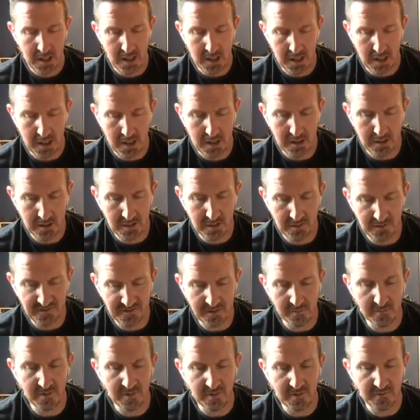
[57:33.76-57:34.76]
And
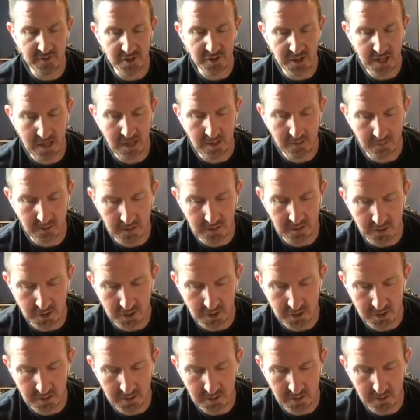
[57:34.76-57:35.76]
some of the
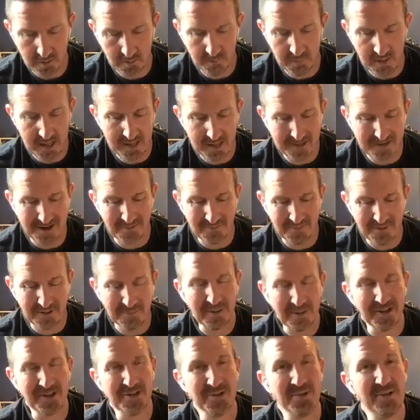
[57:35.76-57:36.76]
challenge may not
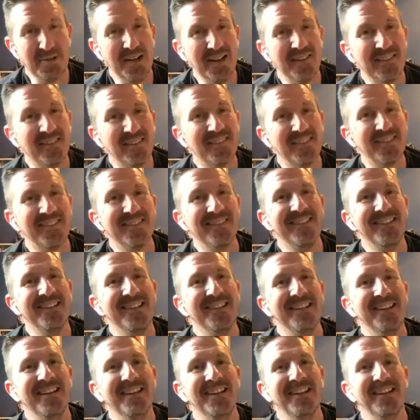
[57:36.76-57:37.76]
be by choice,
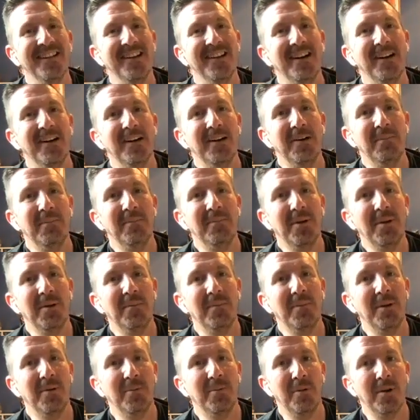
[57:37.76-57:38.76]

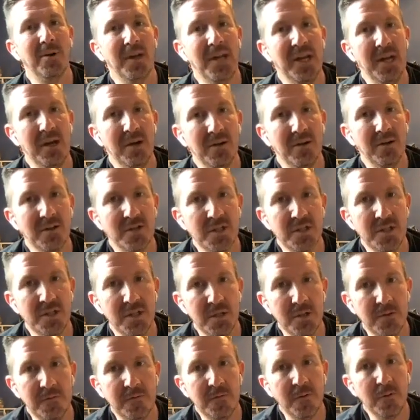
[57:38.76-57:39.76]
but we're here
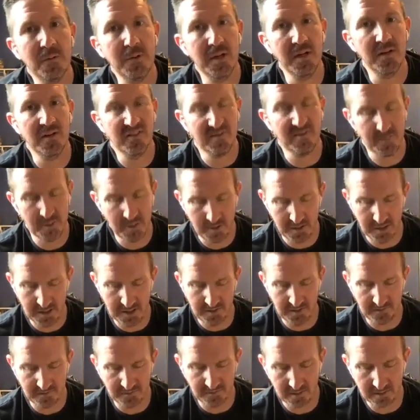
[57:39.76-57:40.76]
to fully
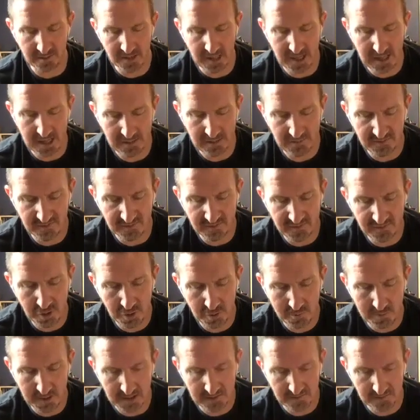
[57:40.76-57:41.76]
experience our lives as
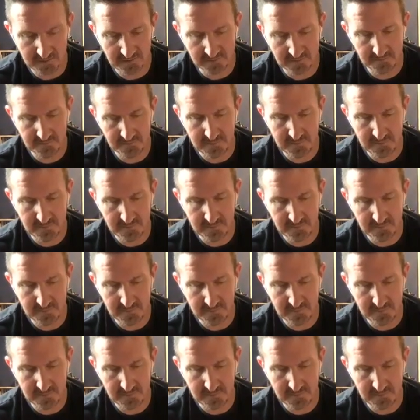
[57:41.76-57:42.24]
humans.